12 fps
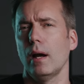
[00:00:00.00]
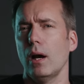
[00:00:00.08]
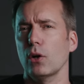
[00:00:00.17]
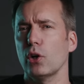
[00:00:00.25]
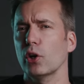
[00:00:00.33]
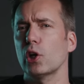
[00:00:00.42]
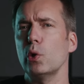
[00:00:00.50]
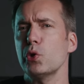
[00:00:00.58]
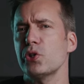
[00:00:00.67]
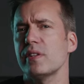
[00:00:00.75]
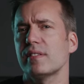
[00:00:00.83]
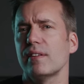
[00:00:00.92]
Our
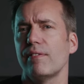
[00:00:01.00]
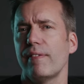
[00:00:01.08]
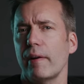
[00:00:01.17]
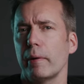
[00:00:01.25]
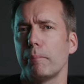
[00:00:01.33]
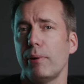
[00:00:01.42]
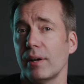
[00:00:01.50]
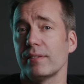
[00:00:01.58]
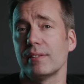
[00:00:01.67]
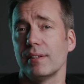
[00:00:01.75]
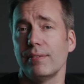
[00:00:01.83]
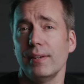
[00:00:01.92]
conclusion is a very
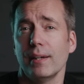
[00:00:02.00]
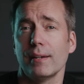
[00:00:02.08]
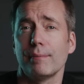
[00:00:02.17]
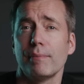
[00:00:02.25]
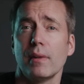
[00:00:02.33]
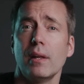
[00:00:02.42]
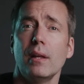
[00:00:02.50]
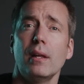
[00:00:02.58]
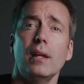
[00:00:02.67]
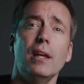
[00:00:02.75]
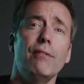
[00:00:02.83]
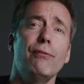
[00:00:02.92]
positive here.
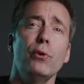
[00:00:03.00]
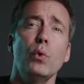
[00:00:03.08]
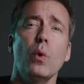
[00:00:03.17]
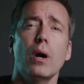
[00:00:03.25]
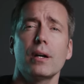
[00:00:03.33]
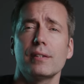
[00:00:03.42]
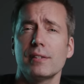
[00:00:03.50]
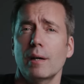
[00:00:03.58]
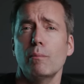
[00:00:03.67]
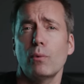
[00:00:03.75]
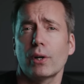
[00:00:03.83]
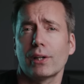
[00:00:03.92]
If you are
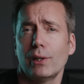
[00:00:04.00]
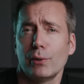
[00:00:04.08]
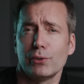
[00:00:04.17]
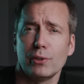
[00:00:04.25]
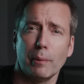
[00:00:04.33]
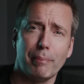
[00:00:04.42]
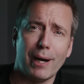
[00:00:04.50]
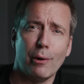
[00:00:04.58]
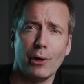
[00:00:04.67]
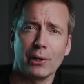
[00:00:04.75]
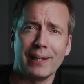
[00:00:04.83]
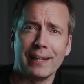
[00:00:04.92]
somewhat close to a
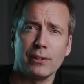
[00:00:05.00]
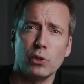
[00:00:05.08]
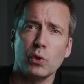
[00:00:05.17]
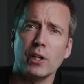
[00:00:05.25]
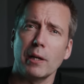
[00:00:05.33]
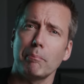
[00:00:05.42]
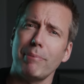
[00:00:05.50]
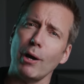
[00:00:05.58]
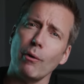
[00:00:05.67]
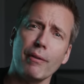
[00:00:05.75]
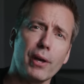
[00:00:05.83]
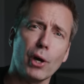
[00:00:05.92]
power outlet, you can
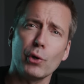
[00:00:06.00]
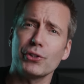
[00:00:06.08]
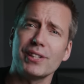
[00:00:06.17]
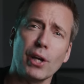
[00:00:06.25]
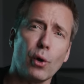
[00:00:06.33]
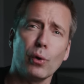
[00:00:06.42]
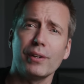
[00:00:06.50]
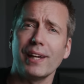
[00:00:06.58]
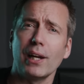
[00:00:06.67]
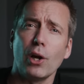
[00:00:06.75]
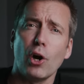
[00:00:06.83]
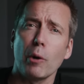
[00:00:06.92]
power the OSEE all
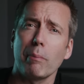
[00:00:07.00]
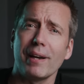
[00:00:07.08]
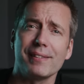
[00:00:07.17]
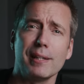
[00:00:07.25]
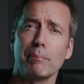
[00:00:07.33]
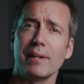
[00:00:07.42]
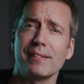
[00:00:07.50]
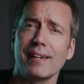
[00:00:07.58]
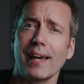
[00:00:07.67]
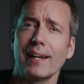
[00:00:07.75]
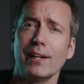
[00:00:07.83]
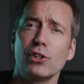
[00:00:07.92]
day long by simply
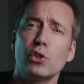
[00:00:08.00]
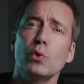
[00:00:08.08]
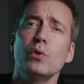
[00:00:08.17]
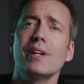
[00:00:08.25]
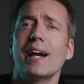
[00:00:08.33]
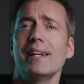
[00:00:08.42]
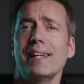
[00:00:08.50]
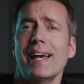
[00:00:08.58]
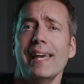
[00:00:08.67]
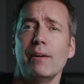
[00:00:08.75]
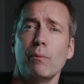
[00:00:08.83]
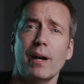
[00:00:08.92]
cycling two
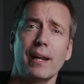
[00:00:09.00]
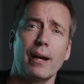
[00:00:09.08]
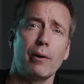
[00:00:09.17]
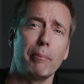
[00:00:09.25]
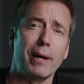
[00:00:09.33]
98 watt hour